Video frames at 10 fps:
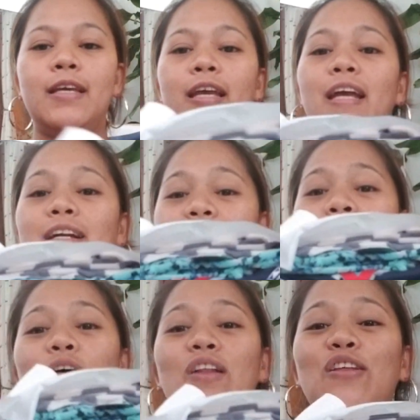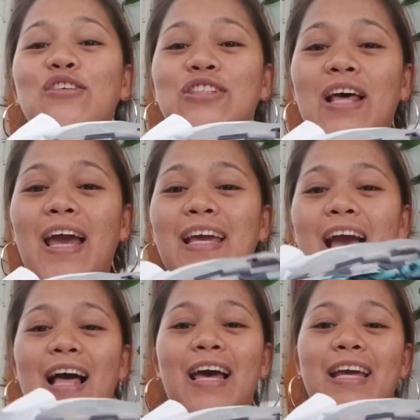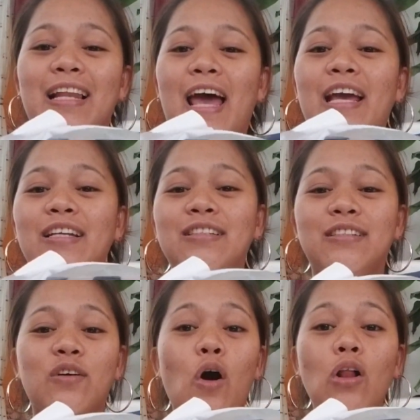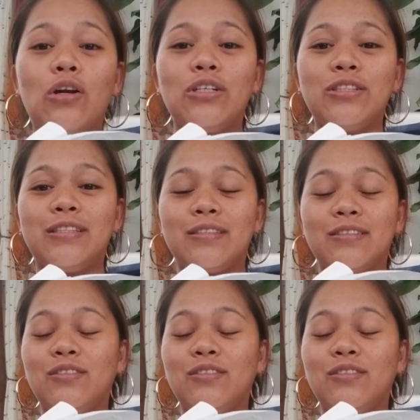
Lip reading: here's how it looks like. I like colors,